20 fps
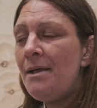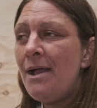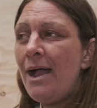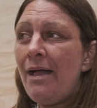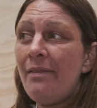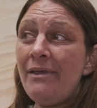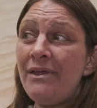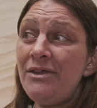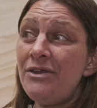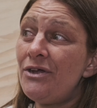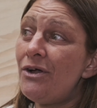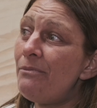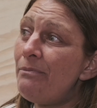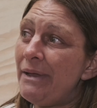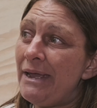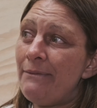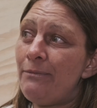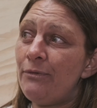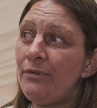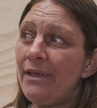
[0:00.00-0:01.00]
and then you've got
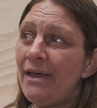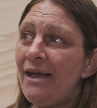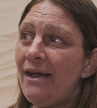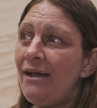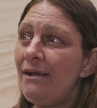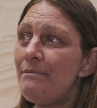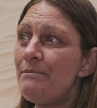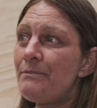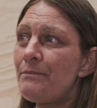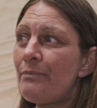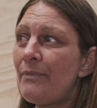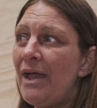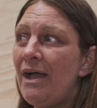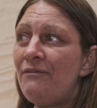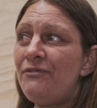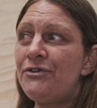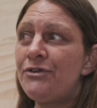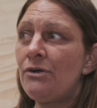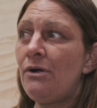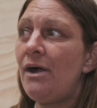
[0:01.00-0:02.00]
people that
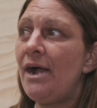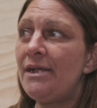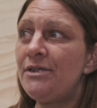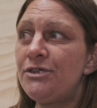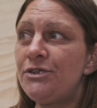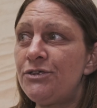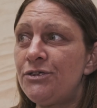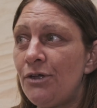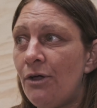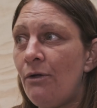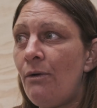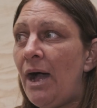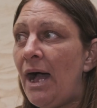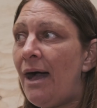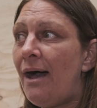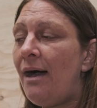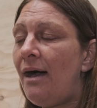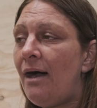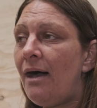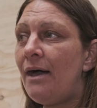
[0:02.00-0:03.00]
have tried so
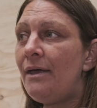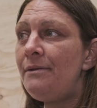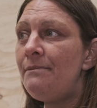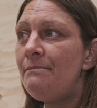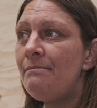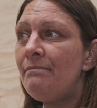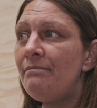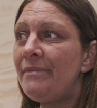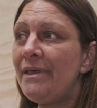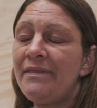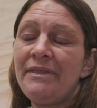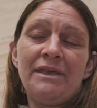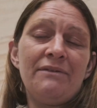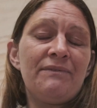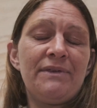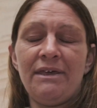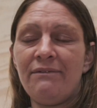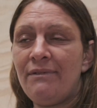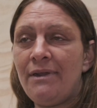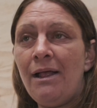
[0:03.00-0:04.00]
hard that they've
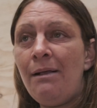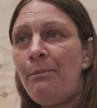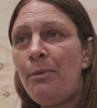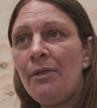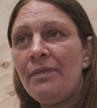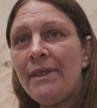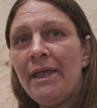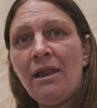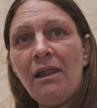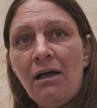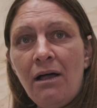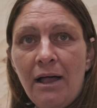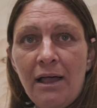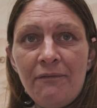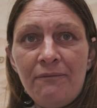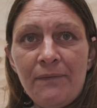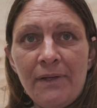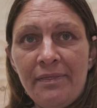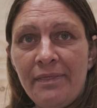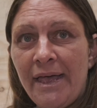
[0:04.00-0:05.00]
given up on their life
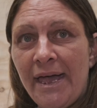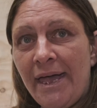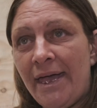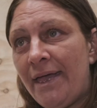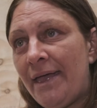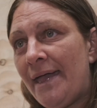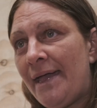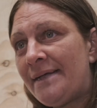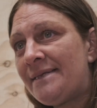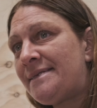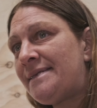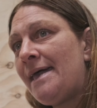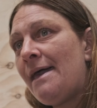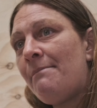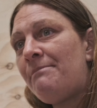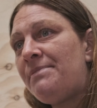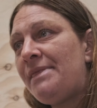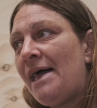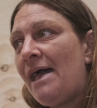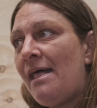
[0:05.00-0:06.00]
and they
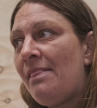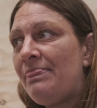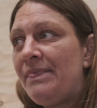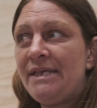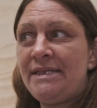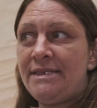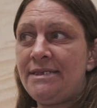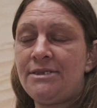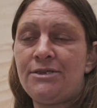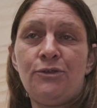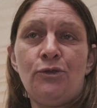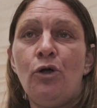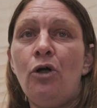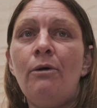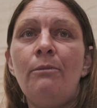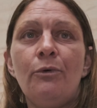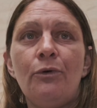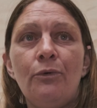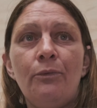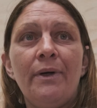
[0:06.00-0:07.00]
accept that this is
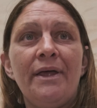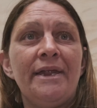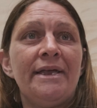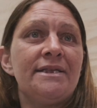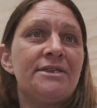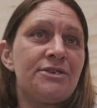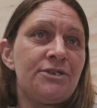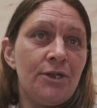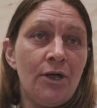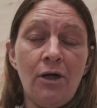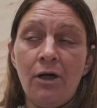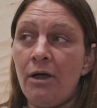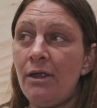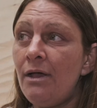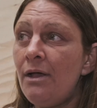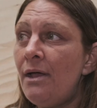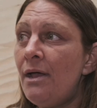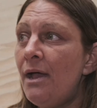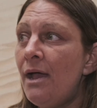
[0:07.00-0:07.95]
normal when it's not.